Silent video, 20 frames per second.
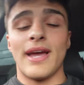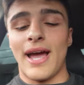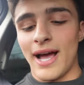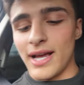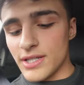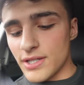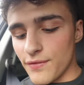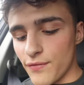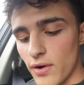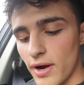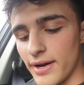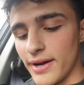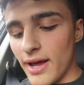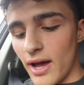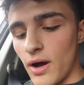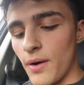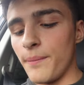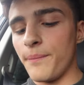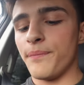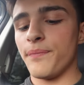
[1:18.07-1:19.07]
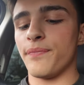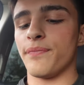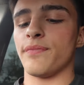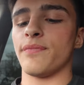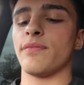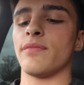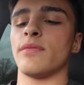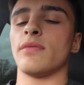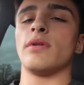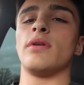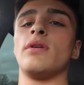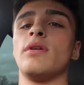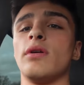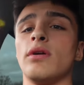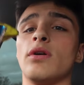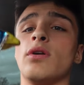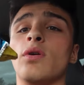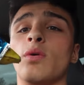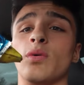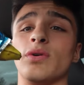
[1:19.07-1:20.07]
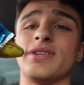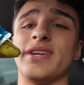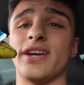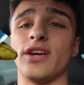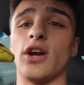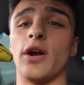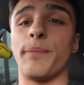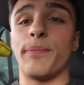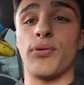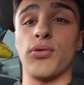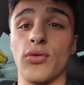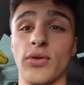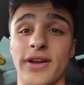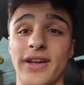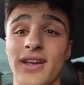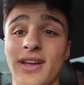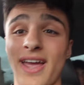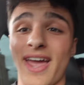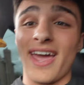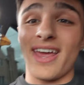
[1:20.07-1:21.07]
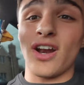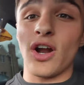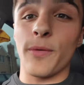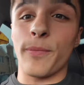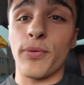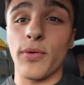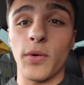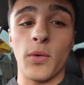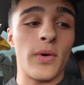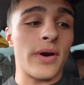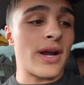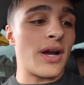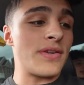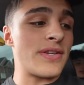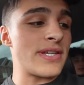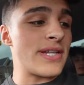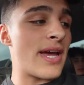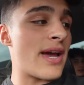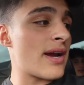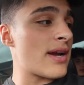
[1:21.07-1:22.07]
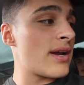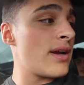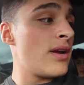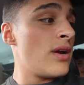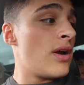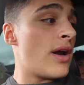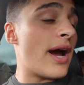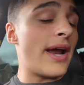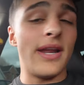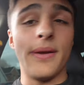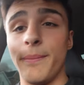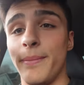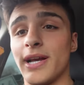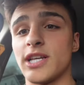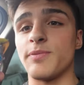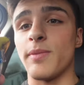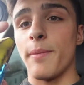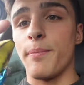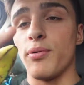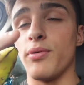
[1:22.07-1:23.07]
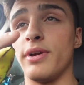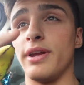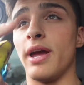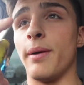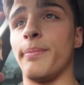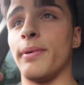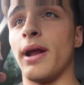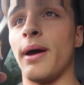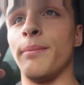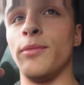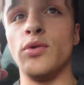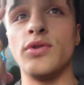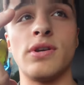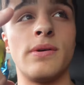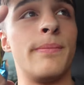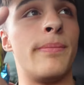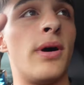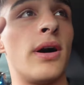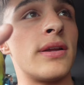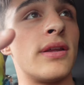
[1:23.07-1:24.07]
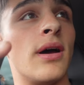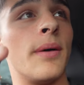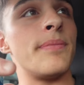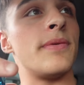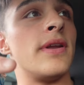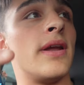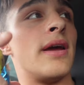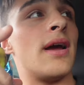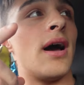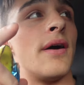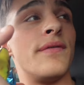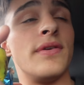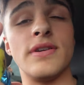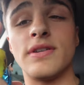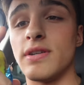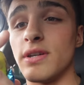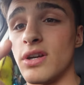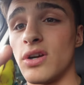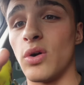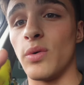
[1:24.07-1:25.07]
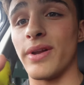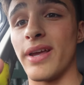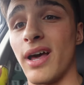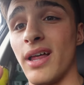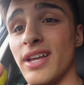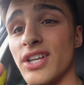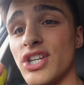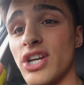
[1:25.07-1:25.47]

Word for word: As of right now, we're taking our pre and our pre-workout snack. I didn't mix my pre yet, but I'm using Bucked Up today, obviously, code Cal at